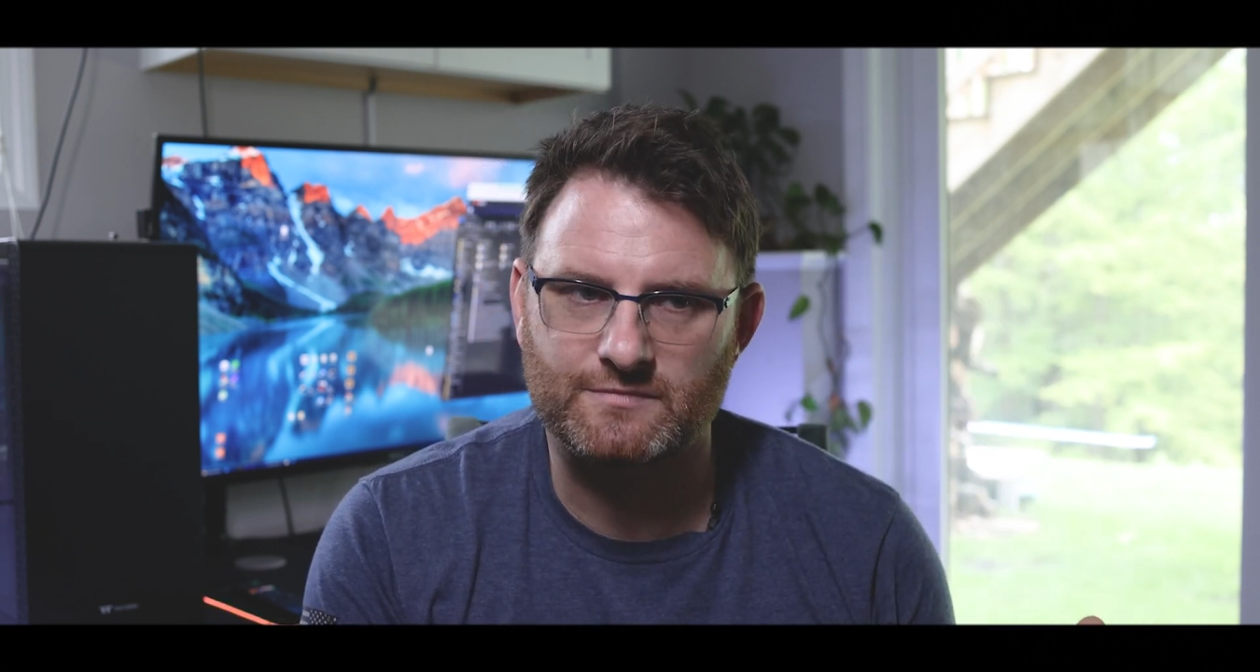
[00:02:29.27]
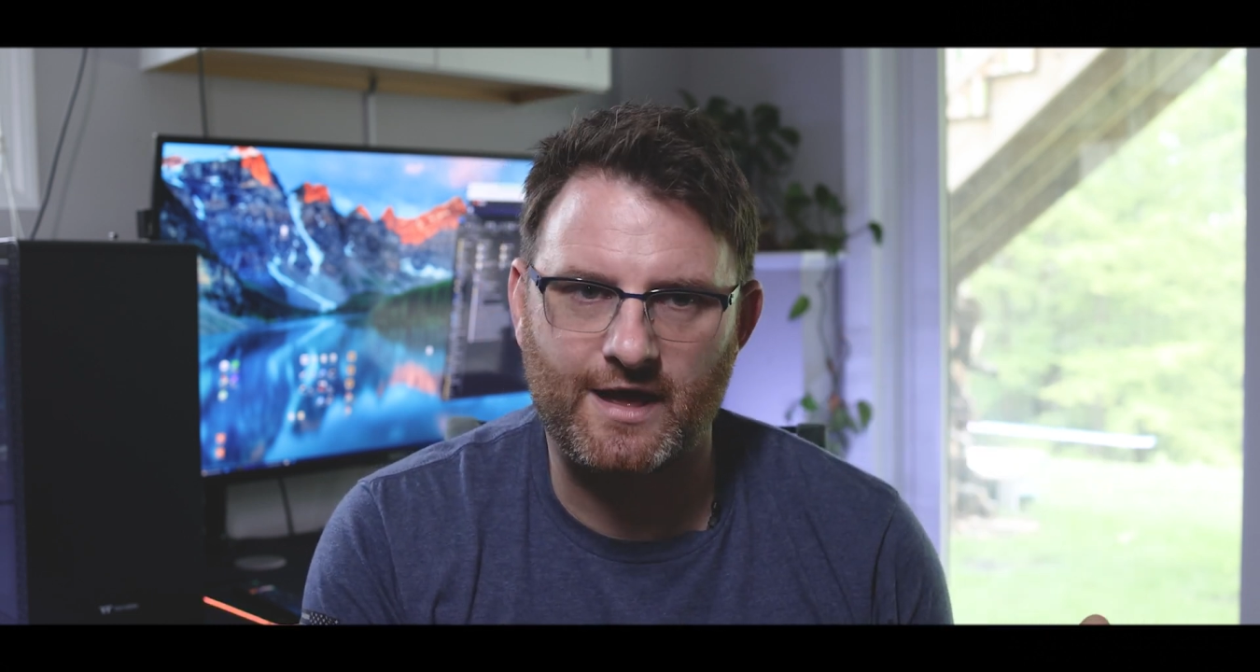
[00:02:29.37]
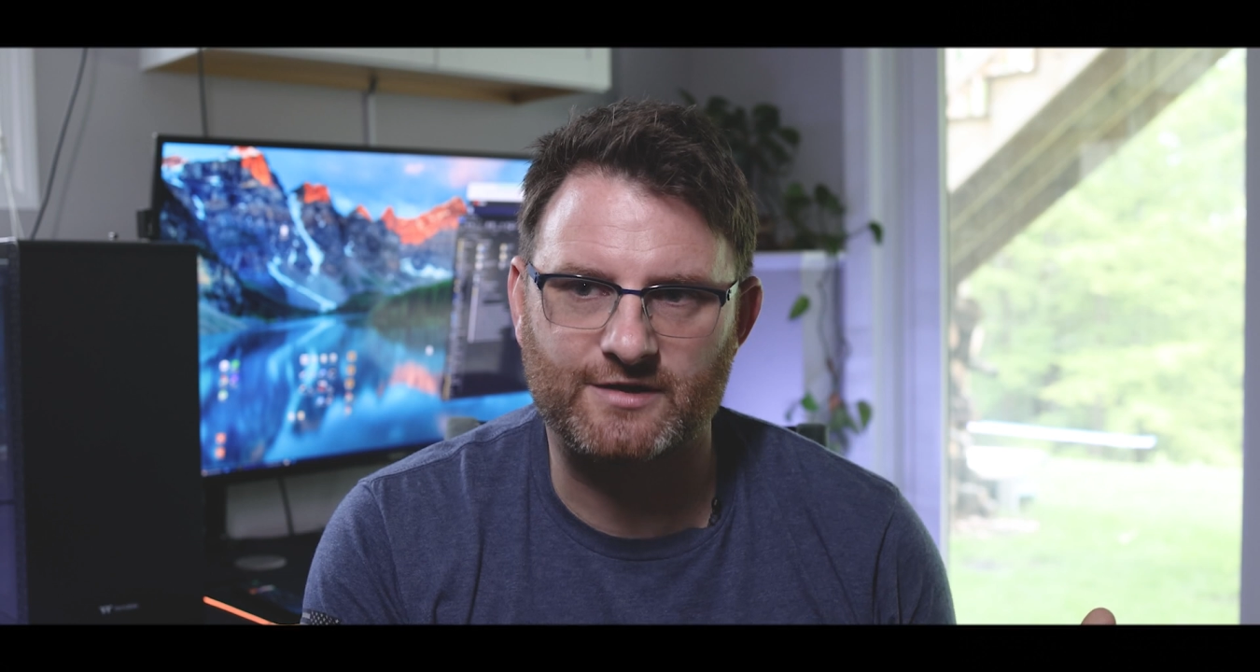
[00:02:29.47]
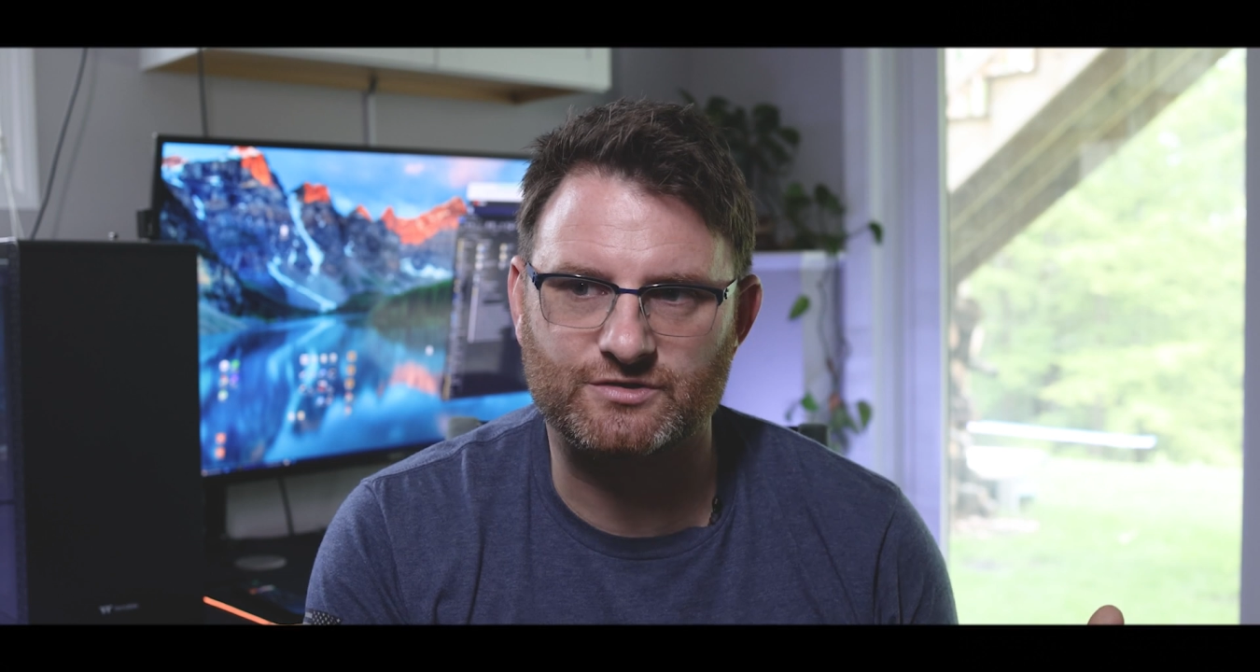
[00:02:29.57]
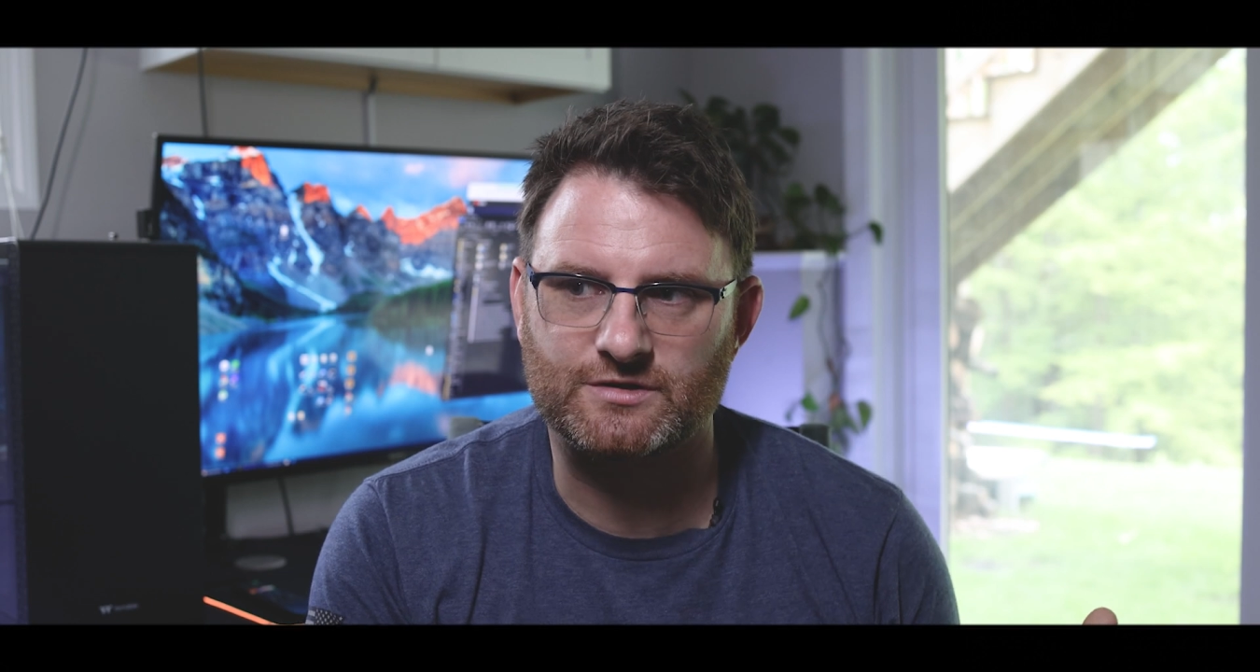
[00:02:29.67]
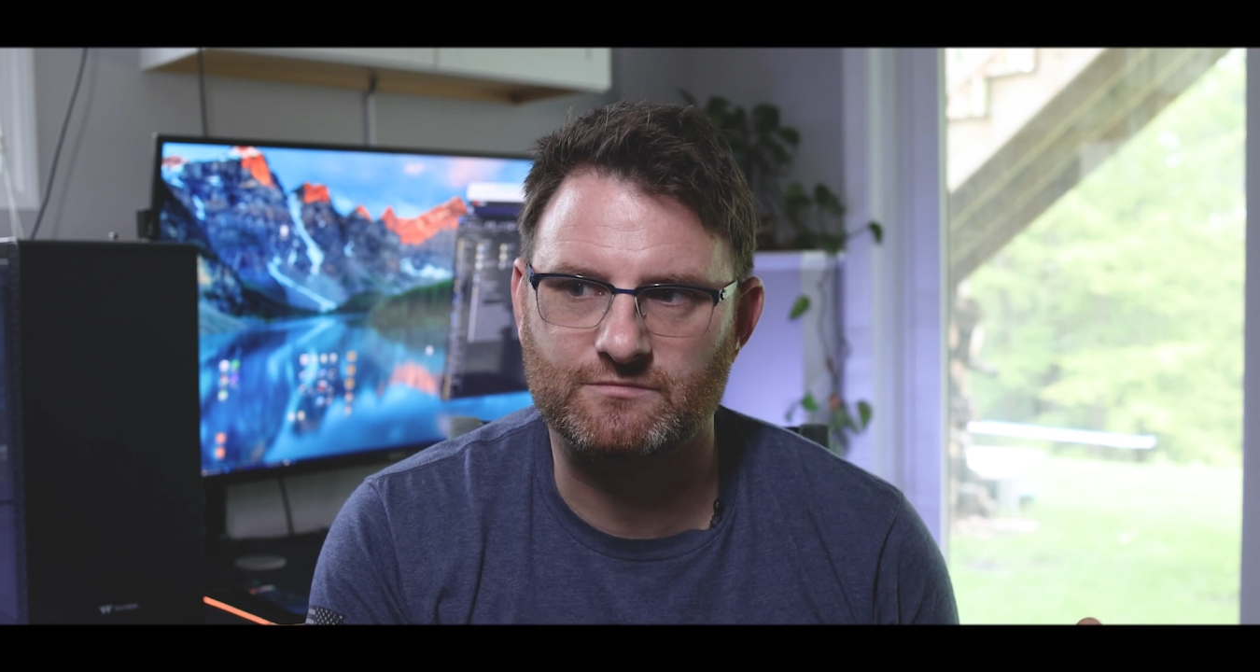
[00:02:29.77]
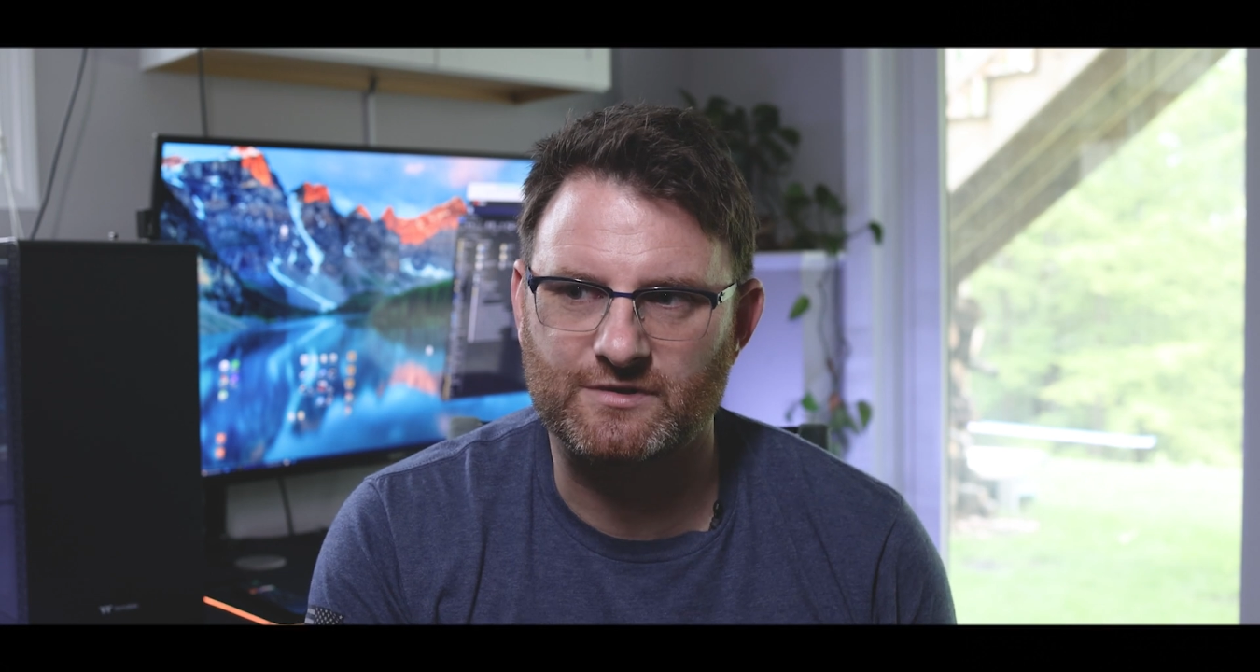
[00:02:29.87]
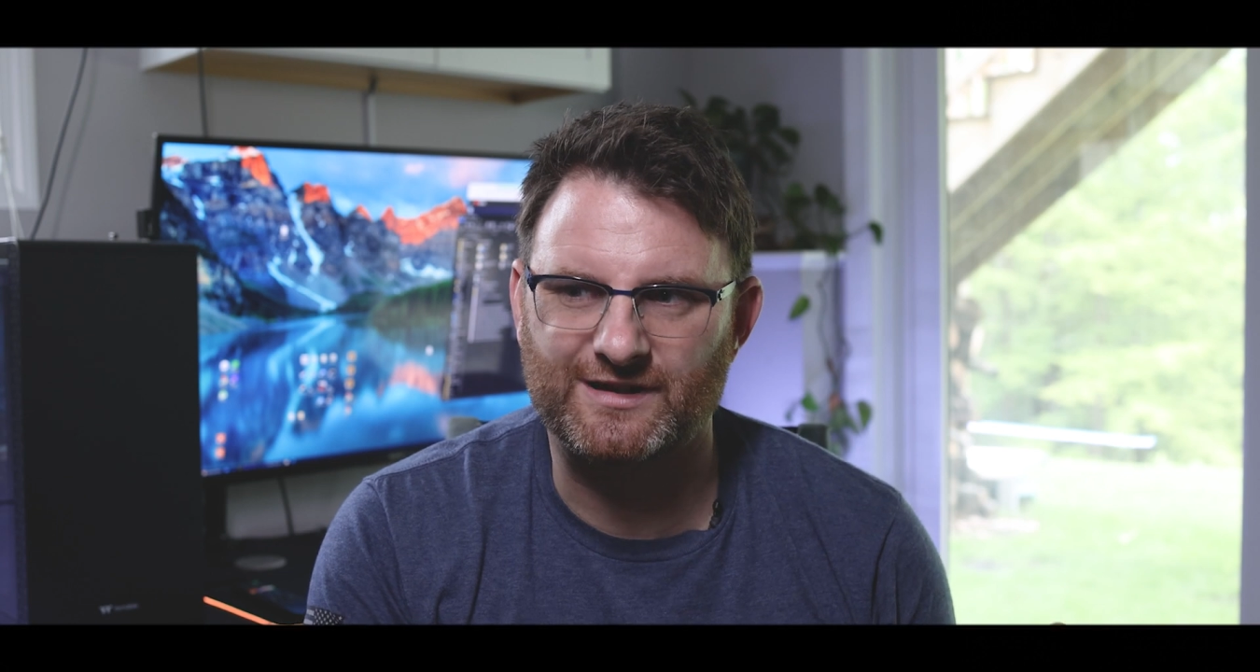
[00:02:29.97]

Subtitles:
actually.